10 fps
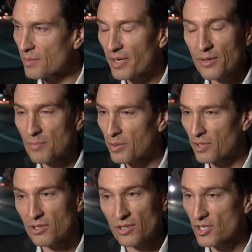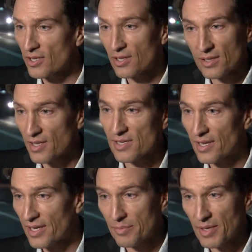somebody with a political agenda that doesn't
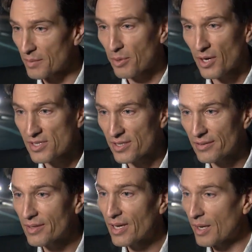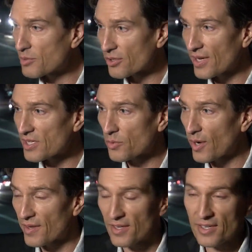like me and the president. I'm sure that's
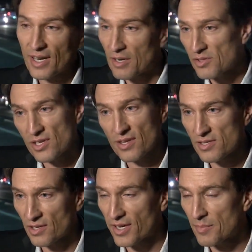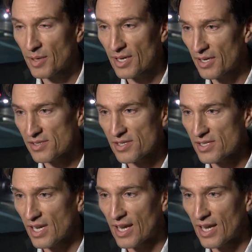why they did it. I don't see this on anybody else's